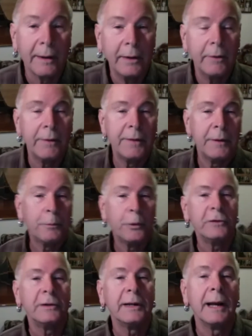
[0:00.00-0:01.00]
and they're
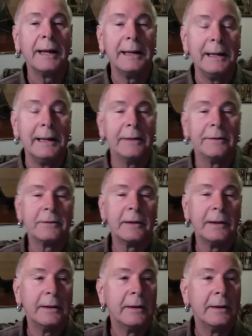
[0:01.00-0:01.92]
pushing ideas and